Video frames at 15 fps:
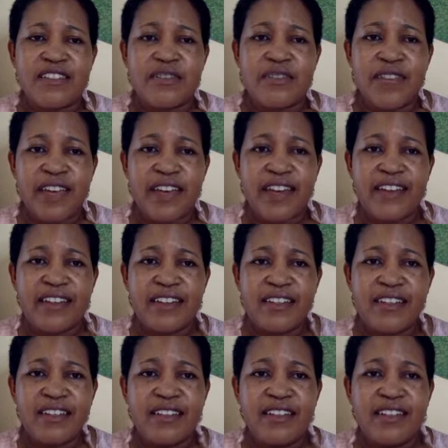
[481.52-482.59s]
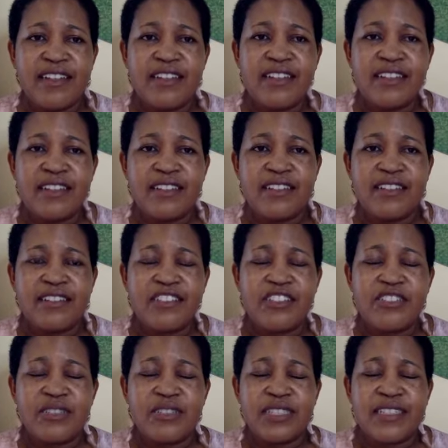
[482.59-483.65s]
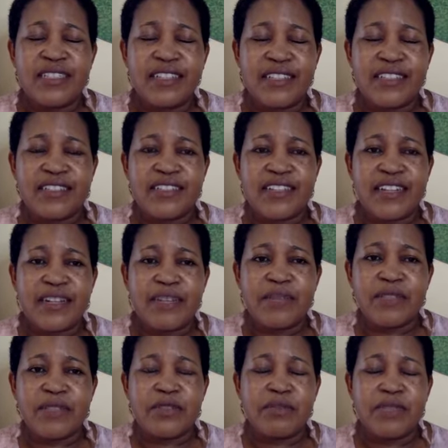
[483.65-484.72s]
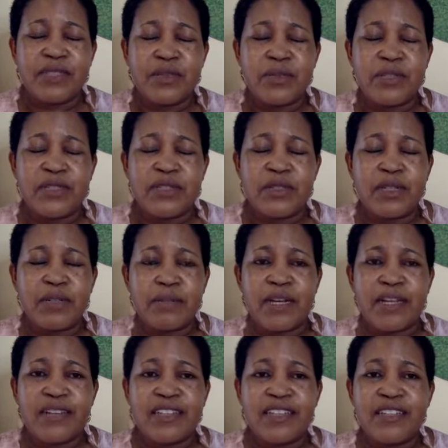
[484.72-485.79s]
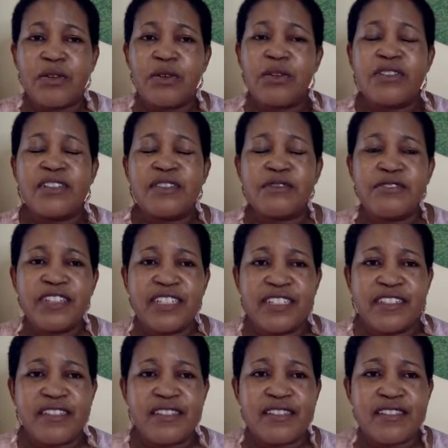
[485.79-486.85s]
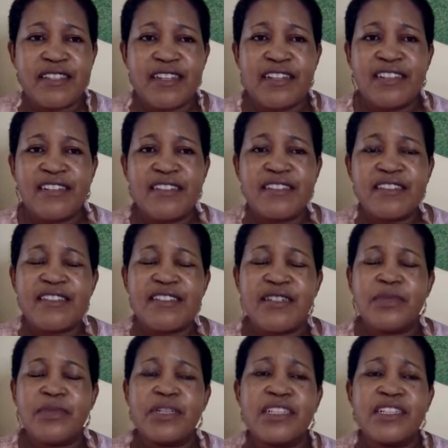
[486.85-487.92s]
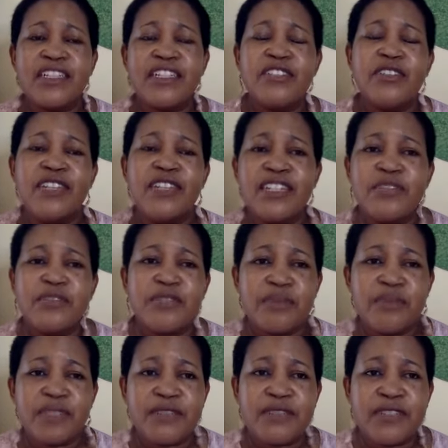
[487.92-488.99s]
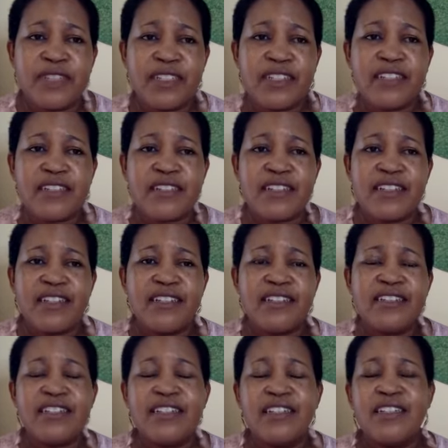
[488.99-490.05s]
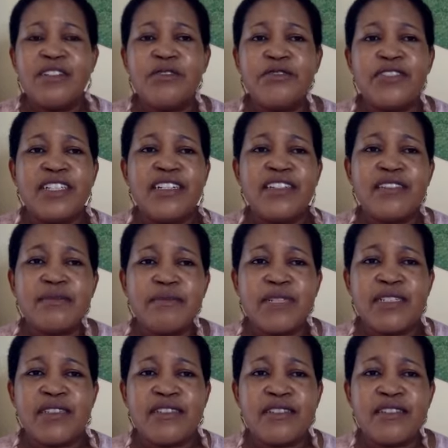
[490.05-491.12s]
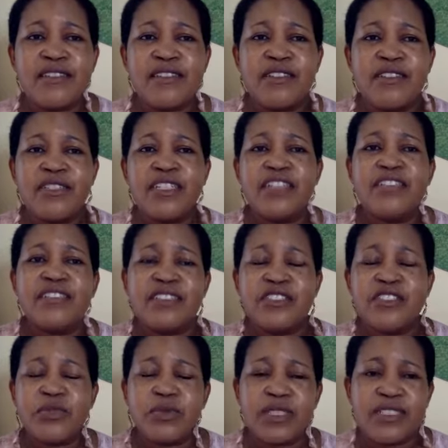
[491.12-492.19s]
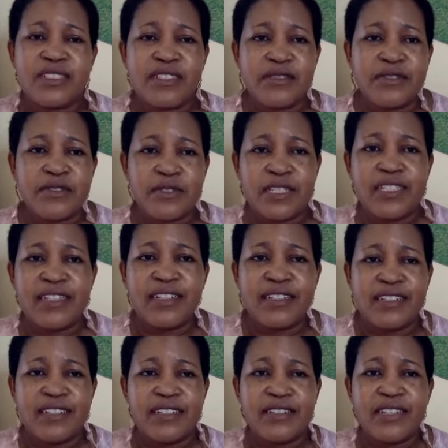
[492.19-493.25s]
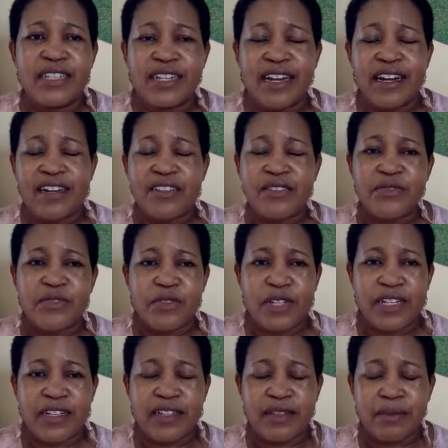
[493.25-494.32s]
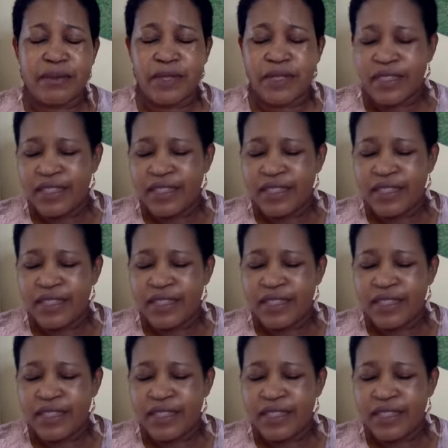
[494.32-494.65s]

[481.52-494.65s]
you have had during that time, could be a week or a month, and all the failures, and see what can you learn from the failures. And failures means you can redo it differently, you can ask for help,